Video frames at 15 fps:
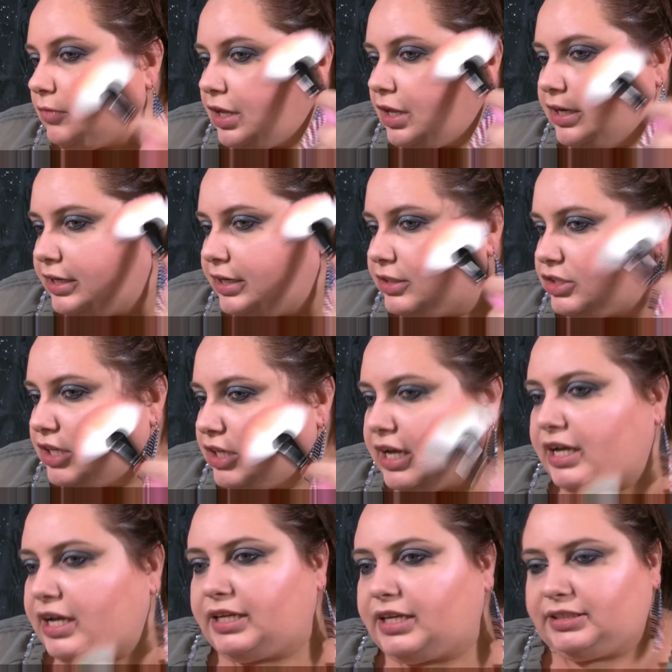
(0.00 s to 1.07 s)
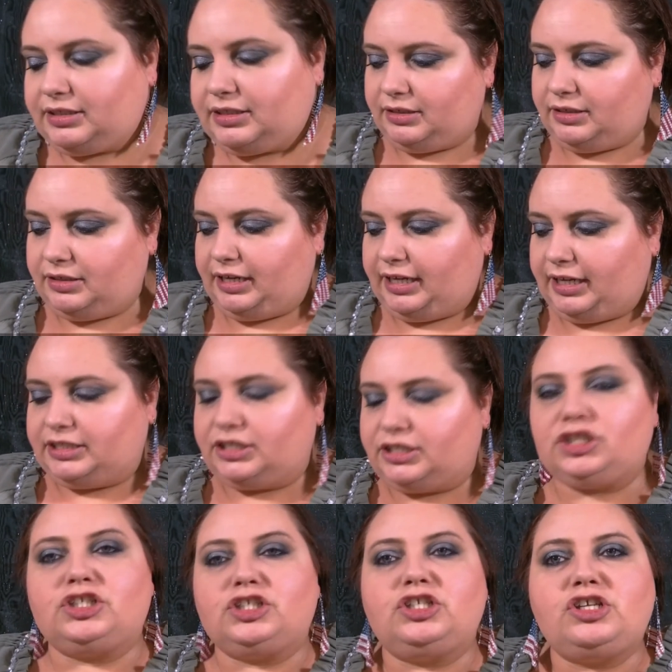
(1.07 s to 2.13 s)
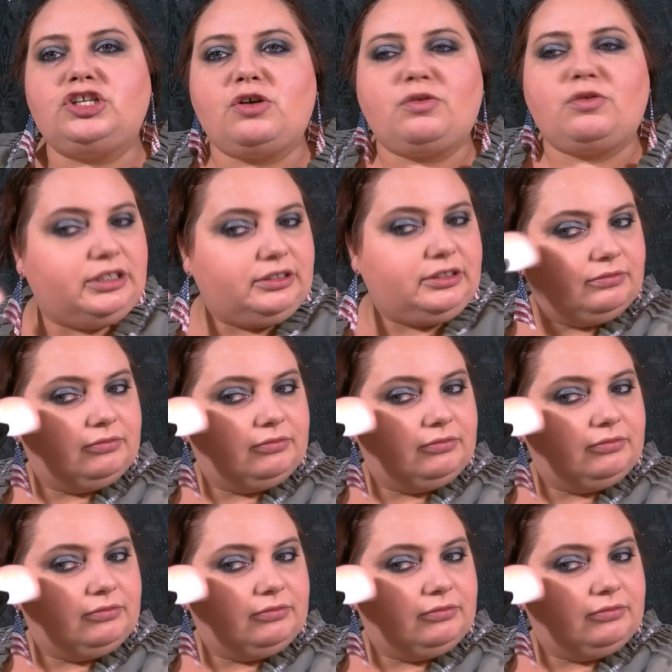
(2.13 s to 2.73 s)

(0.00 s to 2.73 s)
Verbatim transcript: And then it shines like it's snowing.